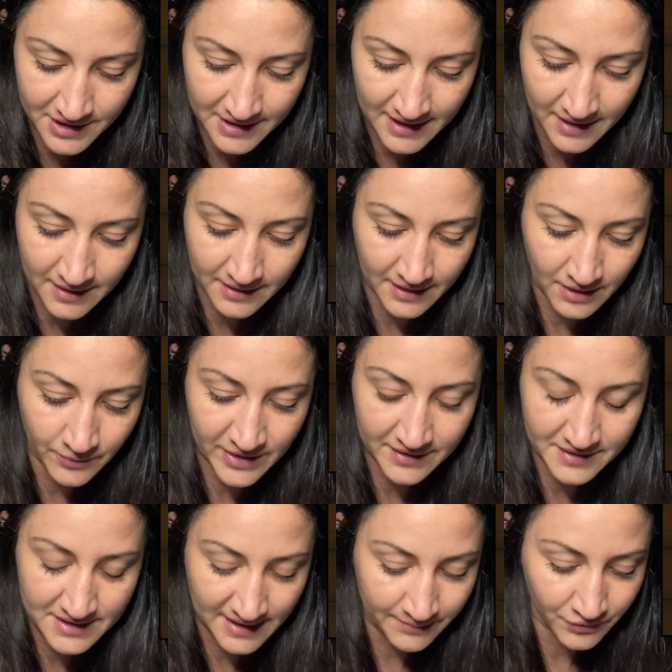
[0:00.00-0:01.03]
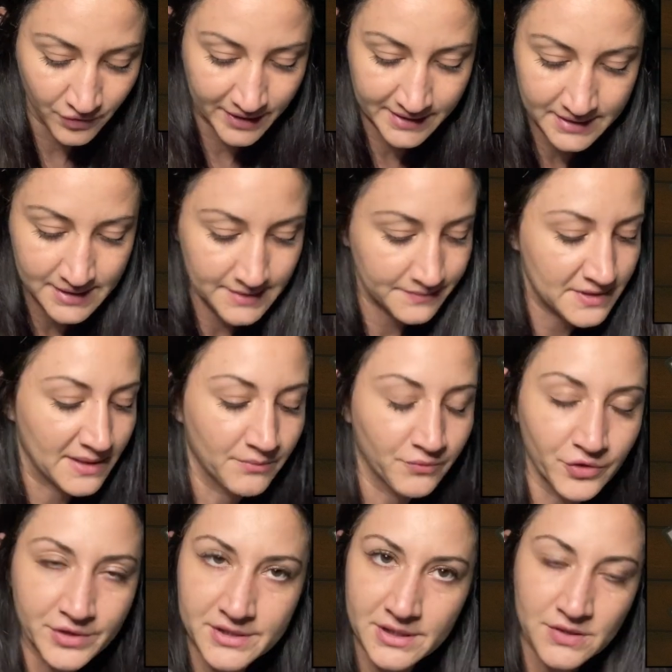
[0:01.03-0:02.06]
that, again, we had temperance.
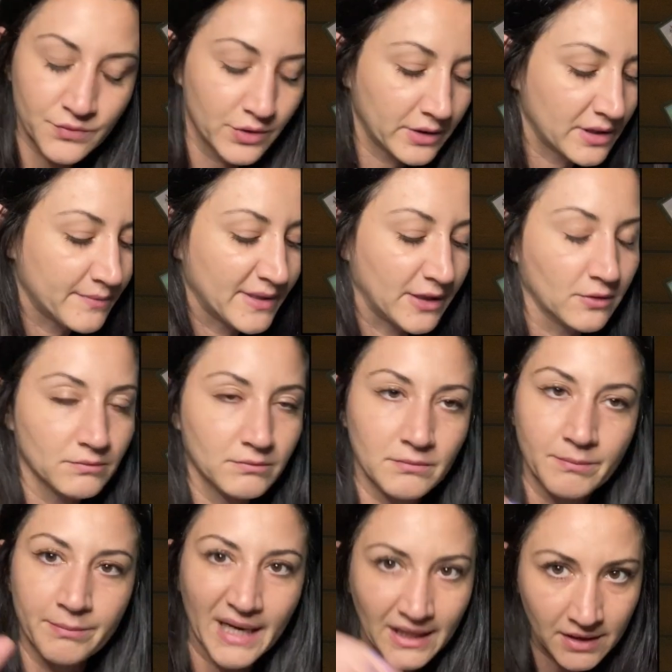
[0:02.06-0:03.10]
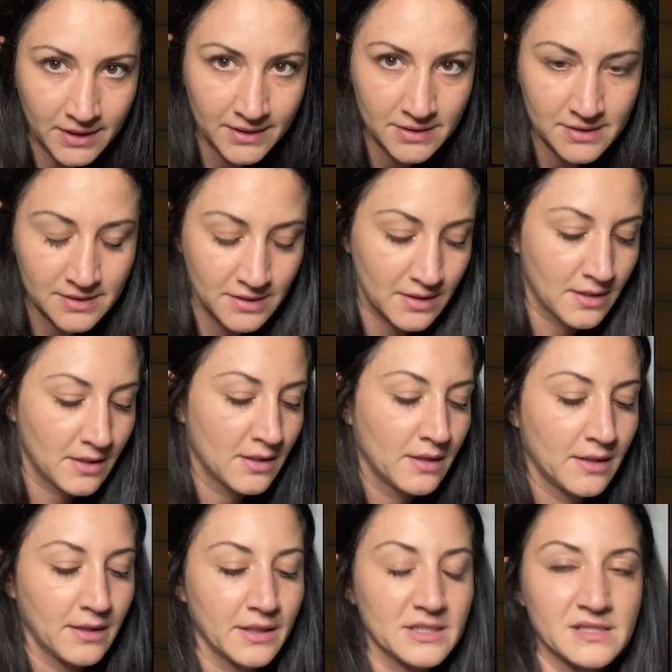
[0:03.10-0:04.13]
Temperance is really about balance.
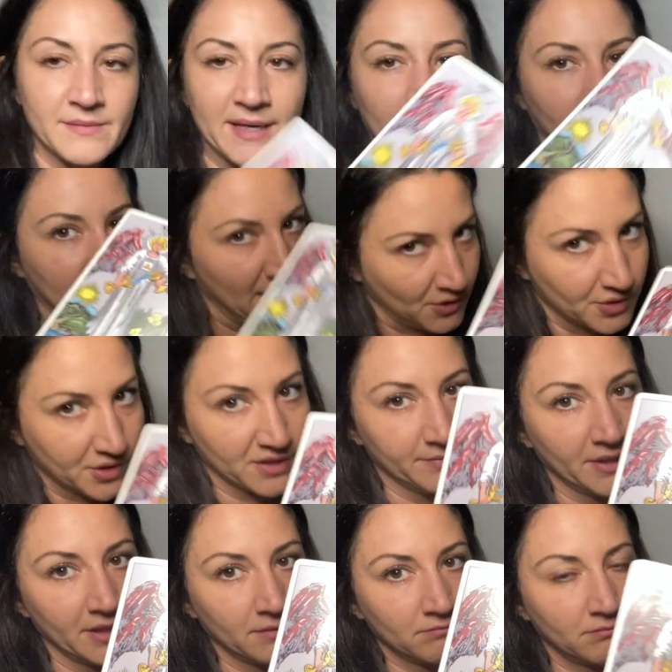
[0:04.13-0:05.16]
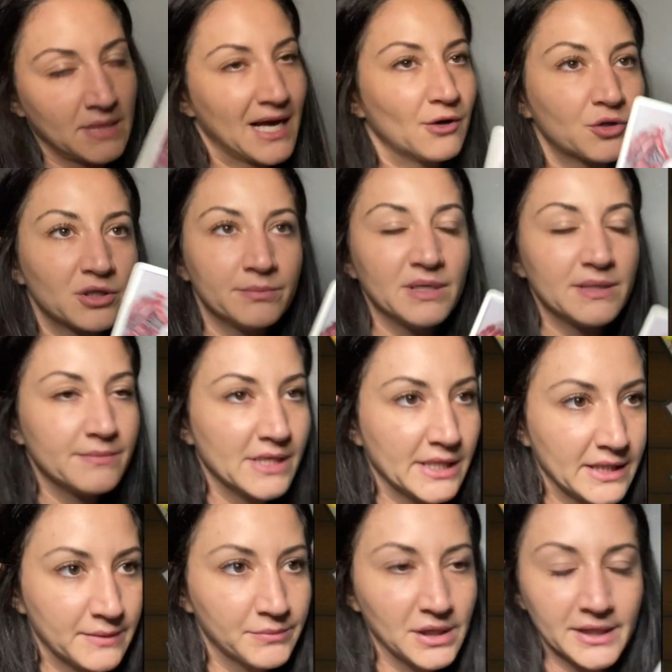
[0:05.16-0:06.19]
It's about alchemy. Alchemy
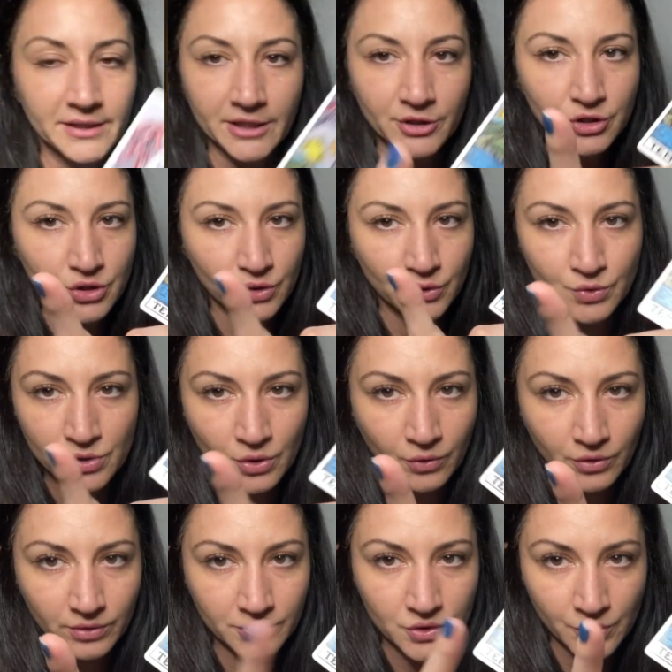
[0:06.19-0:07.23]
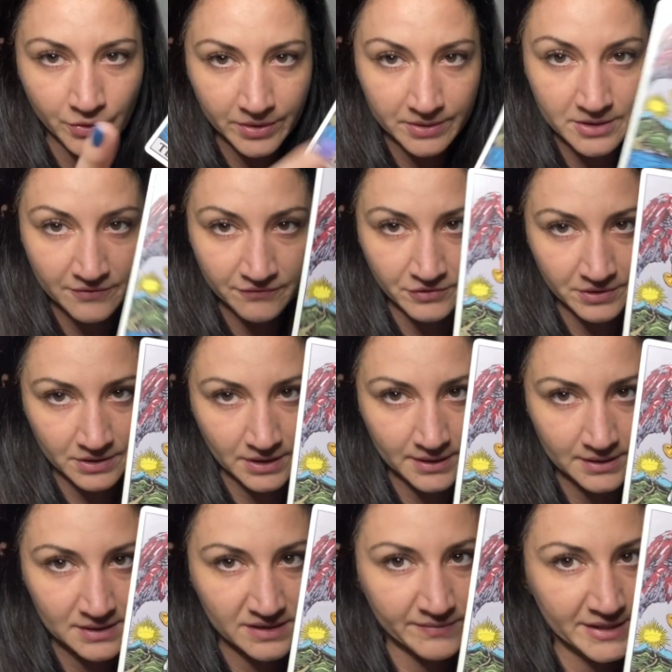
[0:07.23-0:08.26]
meaning blending two total two different
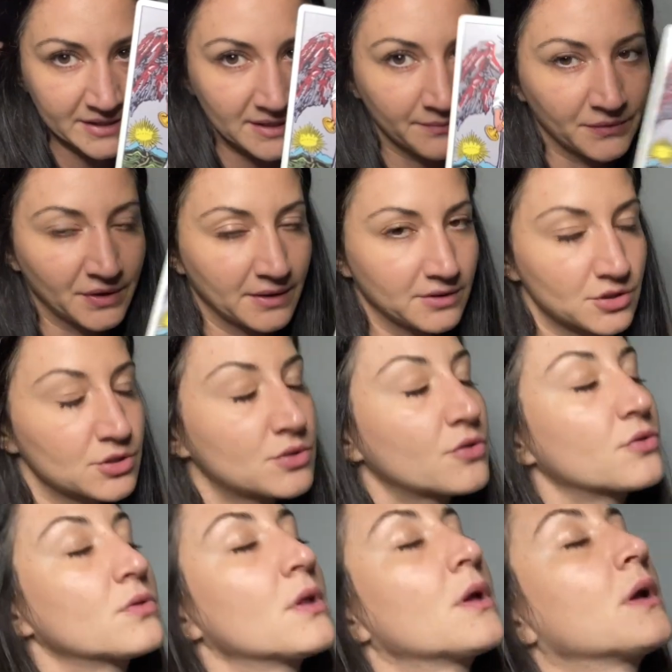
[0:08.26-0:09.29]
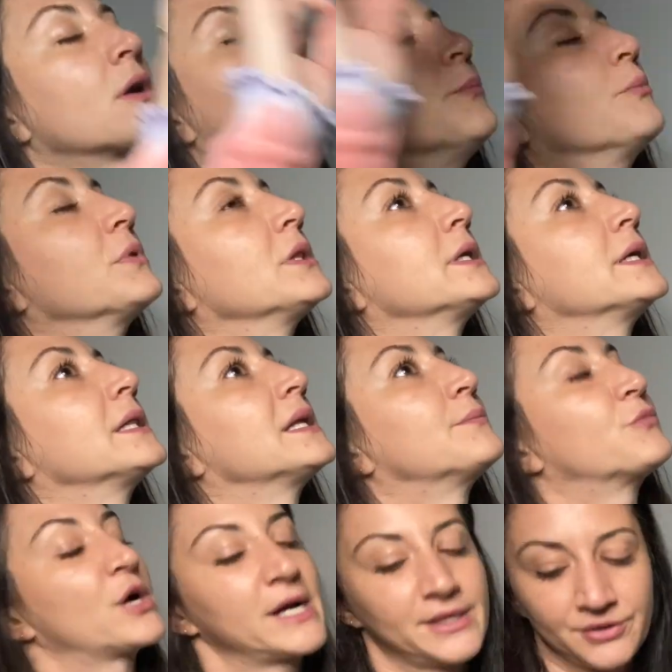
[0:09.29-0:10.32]
things to make something completely
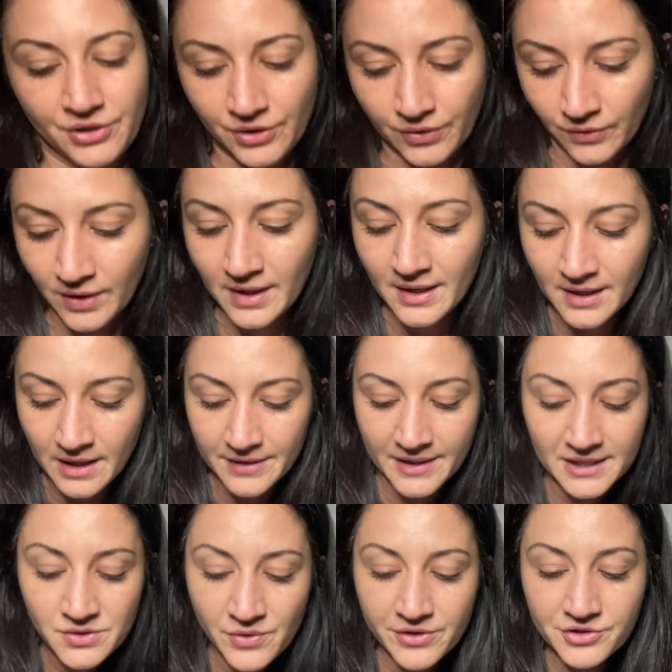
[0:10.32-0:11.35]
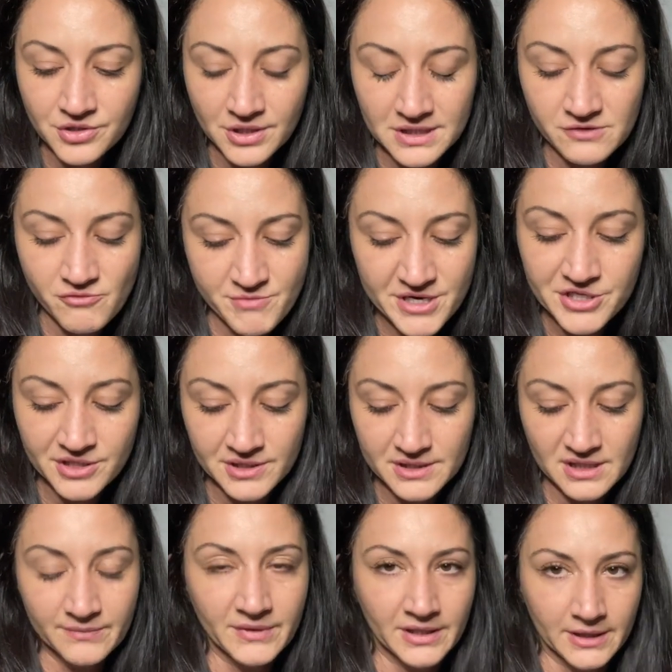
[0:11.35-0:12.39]
brand new. And that's where the transformation is
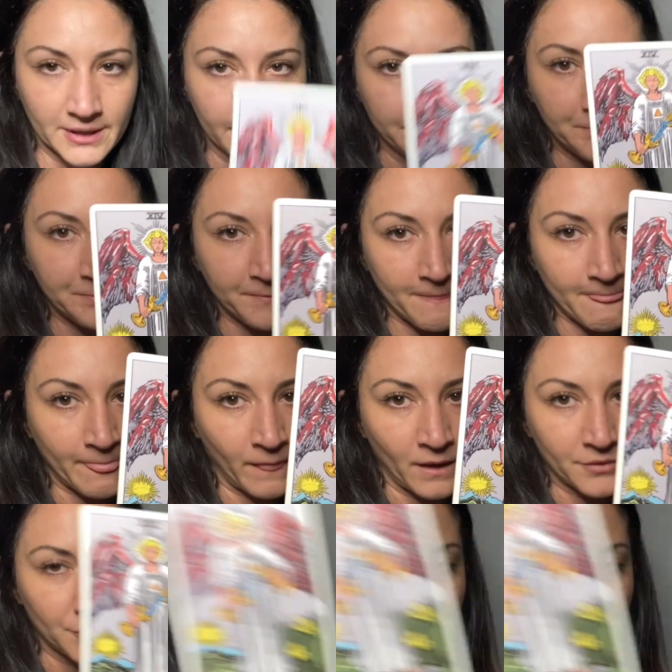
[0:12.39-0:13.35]
coming in. The